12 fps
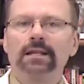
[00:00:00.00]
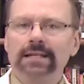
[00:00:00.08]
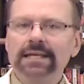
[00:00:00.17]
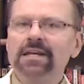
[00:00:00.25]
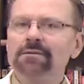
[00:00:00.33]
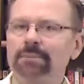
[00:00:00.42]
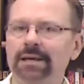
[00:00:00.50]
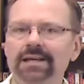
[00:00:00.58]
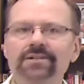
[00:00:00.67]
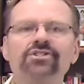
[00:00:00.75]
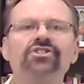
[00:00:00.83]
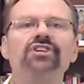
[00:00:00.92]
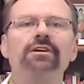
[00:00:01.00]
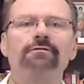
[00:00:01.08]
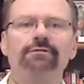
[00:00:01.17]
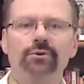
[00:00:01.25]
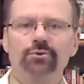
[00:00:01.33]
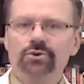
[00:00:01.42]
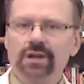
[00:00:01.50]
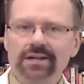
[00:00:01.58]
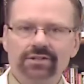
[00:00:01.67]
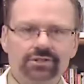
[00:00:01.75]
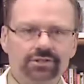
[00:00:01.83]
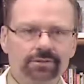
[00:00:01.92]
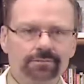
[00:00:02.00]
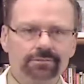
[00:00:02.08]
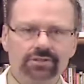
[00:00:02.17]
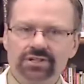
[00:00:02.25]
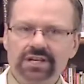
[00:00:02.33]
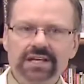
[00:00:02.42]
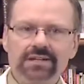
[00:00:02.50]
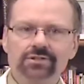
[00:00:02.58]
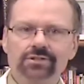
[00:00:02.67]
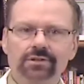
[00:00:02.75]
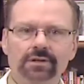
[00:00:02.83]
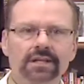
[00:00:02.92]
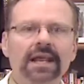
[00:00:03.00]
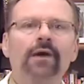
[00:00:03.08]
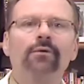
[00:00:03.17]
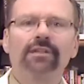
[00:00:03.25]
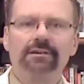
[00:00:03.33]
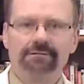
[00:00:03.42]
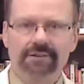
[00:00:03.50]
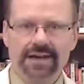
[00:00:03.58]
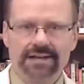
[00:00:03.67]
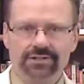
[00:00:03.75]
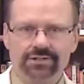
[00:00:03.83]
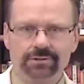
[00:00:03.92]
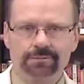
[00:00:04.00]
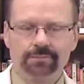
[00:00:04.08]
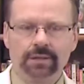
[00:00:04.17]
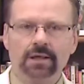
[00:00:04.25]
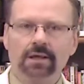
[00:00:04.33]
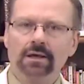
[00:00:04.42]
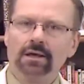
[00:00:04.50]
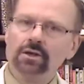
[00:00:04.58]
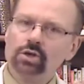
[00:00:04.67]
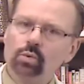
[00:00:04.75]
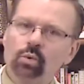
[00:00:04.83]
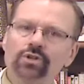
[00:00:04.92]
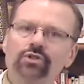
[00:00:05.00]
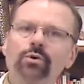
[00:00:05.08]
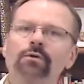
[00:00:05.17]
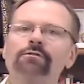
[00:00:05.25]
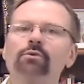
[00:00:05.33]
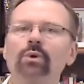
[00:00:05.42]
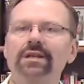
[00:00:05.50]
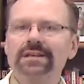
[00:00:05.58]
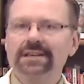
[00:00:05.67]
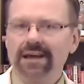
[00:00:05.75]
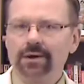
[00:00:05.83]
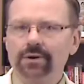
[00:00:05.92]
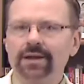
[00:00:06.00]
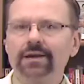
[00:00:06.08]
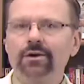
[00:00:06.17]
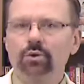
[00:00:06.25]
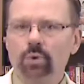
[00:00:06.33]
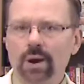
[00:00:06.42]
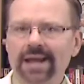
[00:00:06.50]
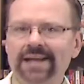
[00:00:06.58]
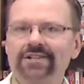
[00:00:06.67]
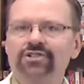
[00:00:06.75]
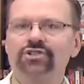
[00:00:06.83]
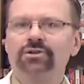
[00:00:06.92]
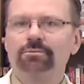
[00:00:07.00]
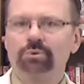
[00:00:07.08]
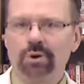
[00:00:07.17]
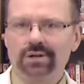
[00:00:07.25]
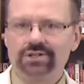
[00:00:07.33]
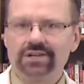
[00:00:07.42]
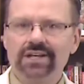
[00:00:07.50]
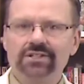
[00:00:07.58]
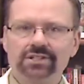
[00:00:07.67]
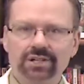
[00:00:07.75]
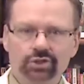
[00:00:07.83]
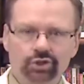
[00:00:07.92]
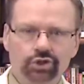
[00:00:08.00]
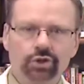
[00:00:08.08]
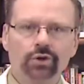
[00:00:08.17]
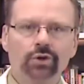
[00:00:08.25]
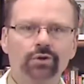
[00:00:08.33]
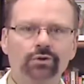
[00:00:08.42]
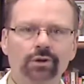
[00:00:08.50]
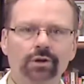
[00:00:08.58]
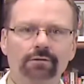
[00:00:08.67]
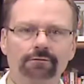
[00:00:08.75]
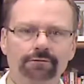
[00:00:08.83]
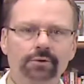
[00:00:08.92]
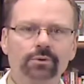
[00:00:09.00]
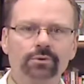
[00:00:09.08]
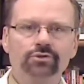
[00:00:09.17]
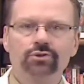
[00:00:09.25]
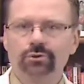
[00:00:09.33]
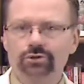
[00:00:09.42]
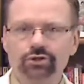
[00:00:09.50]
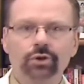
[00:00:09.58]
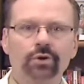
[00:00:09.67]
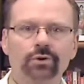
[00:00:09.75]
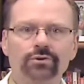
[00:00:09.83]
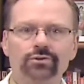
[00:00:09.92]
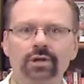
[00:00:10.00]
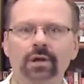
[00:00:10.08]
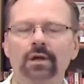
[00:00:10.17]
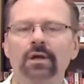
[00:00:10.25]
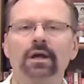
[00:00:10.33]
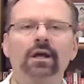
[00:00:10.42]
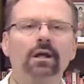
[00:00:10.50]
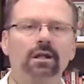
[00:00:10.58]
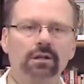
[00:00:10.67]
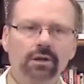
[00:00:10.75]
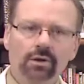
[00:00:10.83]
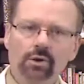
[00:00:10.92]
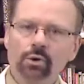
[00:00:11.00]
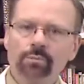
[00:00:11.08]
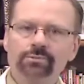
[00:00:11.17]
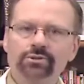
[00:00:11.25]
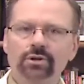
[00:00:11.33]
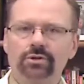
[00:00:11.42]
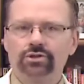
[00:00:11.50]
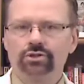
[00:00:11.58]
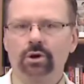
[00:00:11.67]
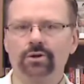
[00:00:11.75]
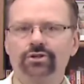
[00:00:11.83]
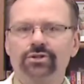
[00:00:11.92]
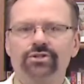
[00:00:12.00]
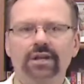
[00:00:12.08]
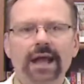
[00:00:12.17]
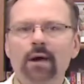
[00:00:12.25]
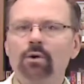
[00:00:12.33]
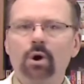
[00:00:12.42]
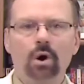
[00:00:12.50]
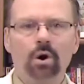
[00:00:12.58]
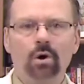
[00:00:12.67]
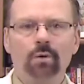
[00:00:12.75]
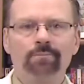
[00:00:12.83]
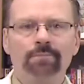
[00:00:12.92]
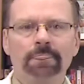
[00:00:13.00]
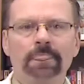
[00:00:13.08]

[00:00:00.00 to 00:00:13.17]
lean meat, seafood, nuts, seeds, and healthy fats. You want to avoid dairy, grains, processed and sugared foods or sugars, legumes, starches, and alcohol.